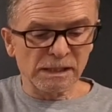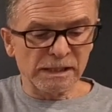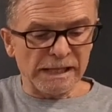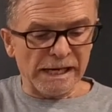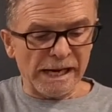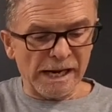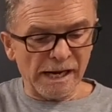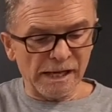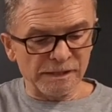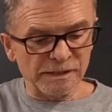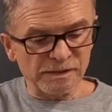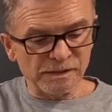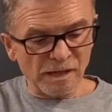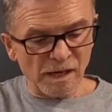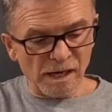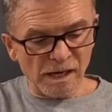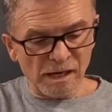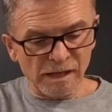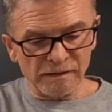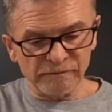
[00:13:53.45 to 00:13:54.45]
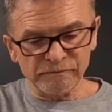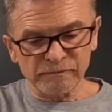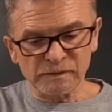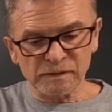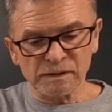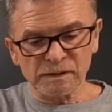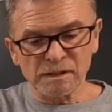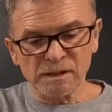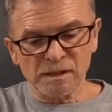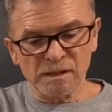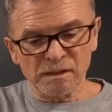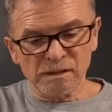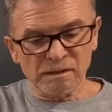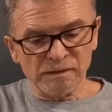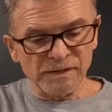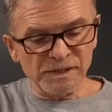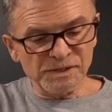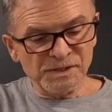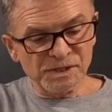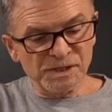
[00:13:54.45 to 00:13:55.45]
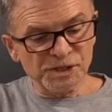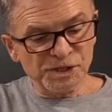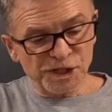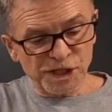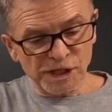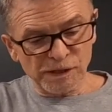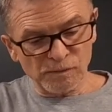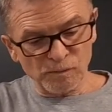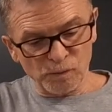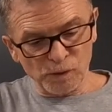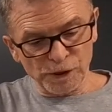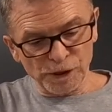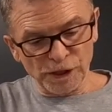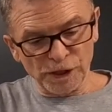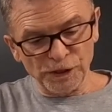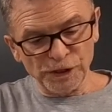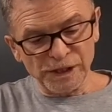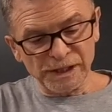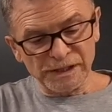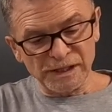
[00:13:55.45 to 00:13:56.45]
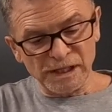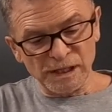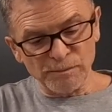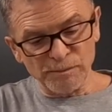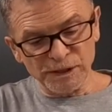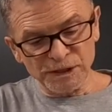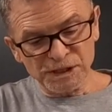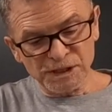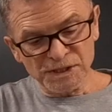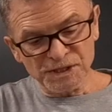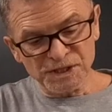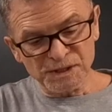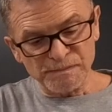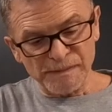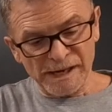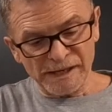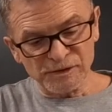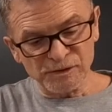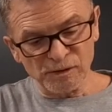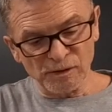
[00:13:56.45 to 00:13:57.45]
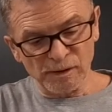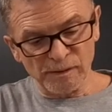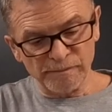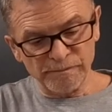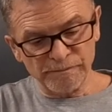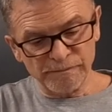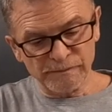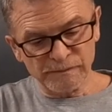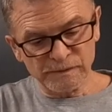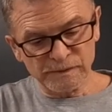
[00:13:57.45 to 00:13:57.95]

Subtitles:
And we're going to look at the emission spectrum,